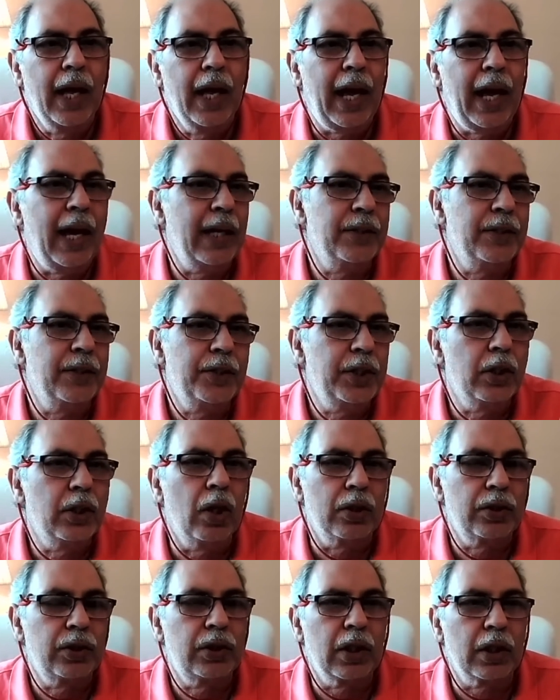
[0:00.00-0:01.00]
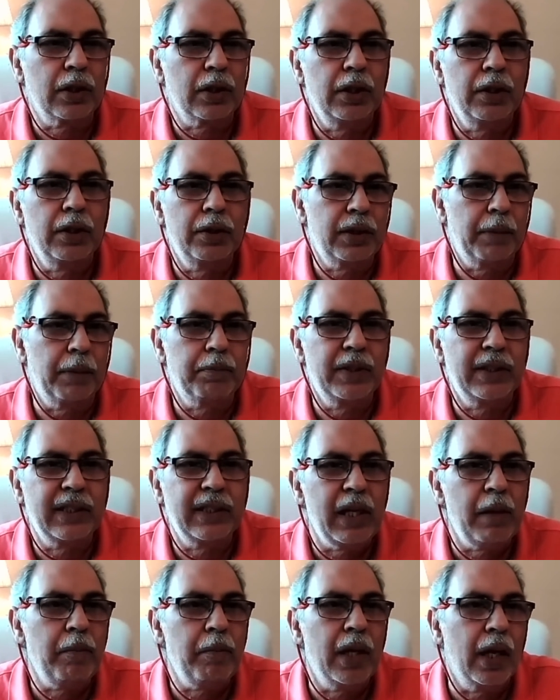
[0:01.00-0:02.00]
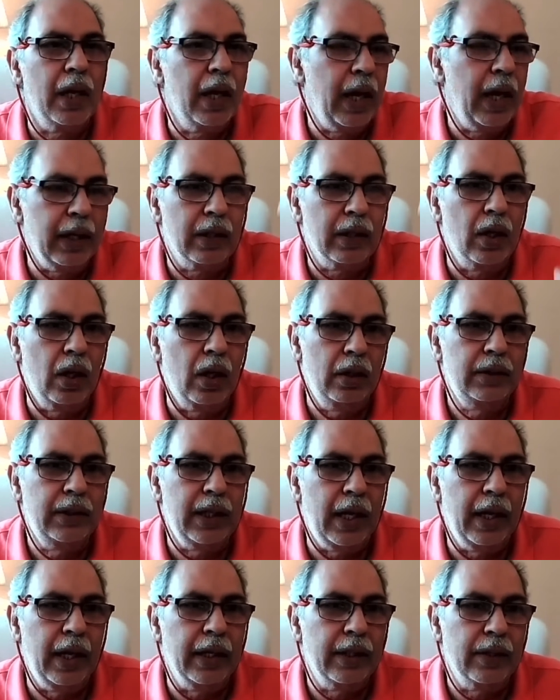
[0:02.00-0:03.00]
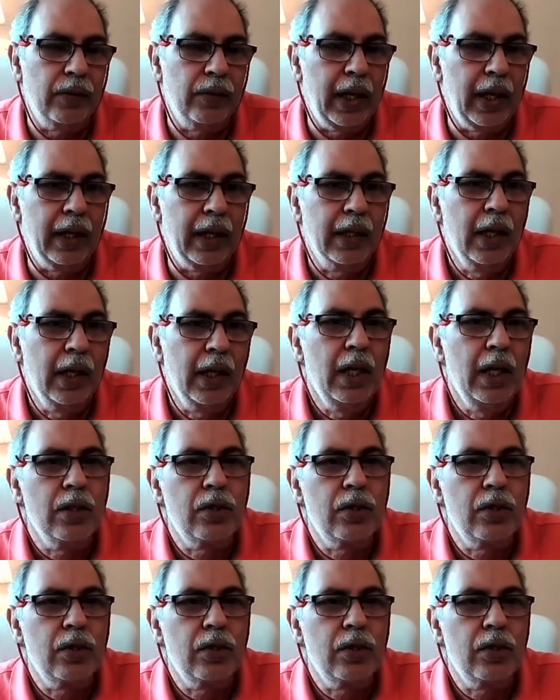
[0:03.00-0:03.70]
and she got sucked into septicemia and died in that.